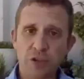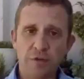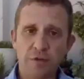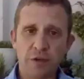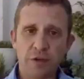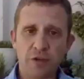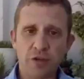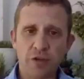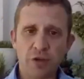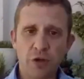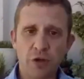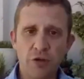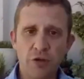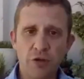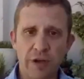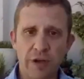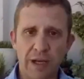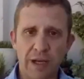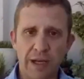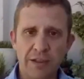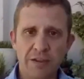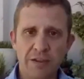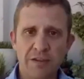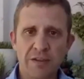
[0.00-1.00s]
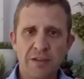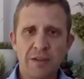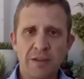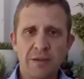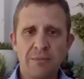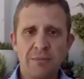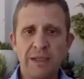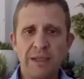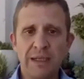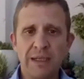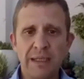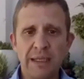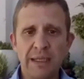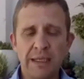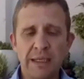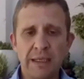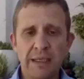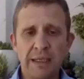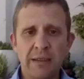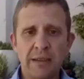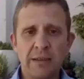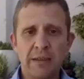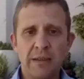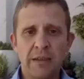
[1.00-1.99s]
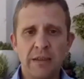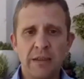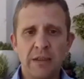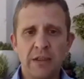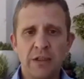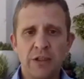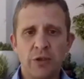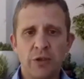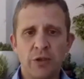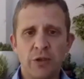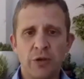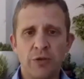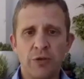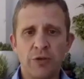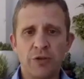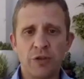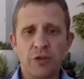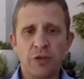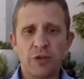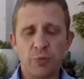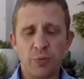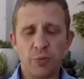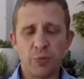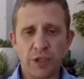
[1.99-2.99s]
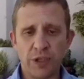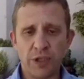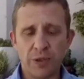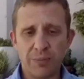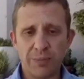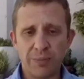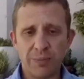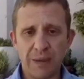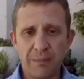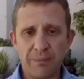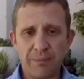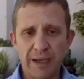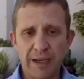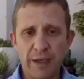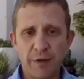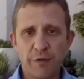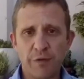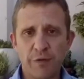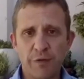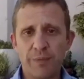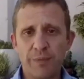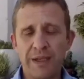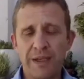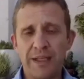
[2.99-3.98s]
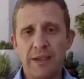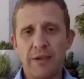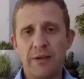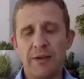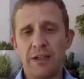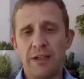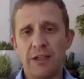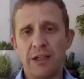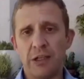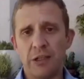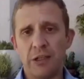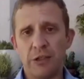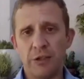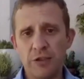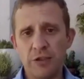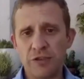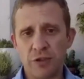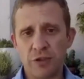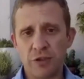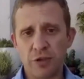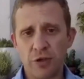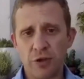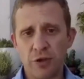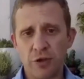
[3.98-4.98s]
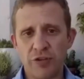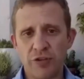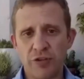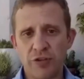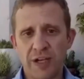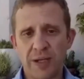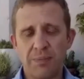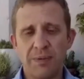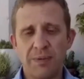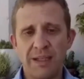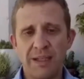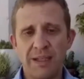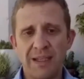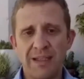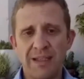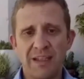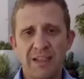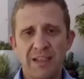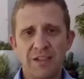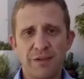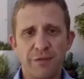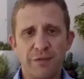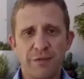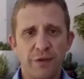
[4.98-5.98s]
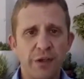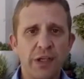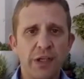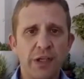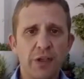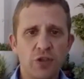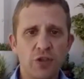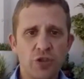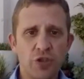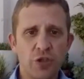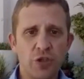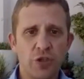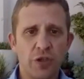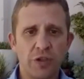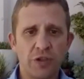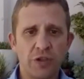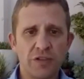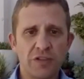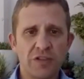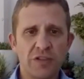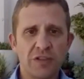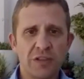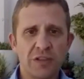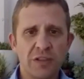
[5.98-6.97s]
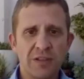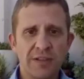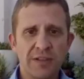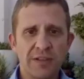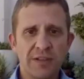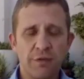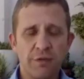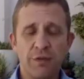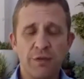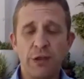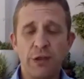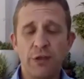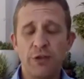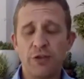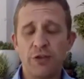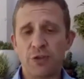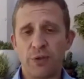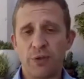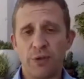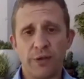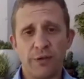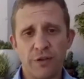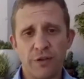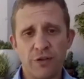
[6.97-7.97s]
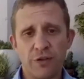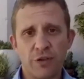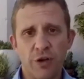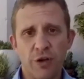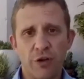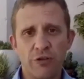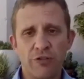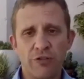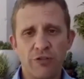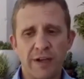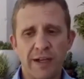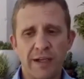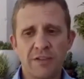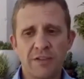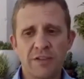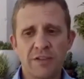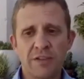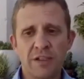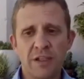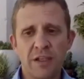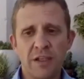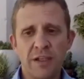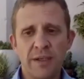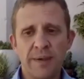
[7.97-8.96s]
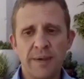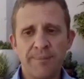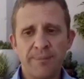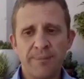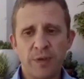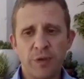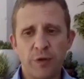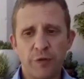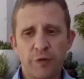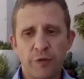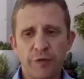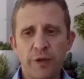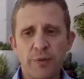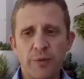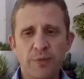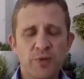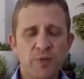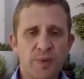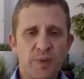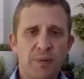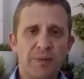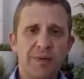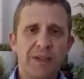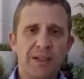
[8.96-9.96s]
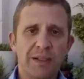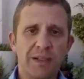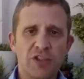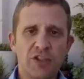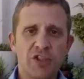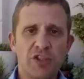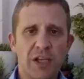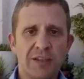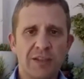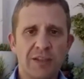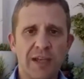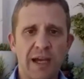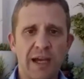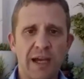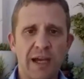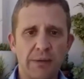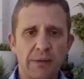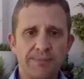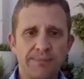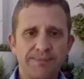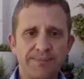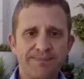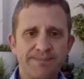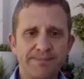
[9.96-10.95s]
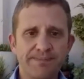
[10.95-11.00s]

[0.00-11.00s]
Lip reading: serve those contracts, meaning you can't do the work you're being paid for, meaning you're going to lose the contract, meaning there's a very good chance that if you lose all of those contracts, your firm's probably going to shut down.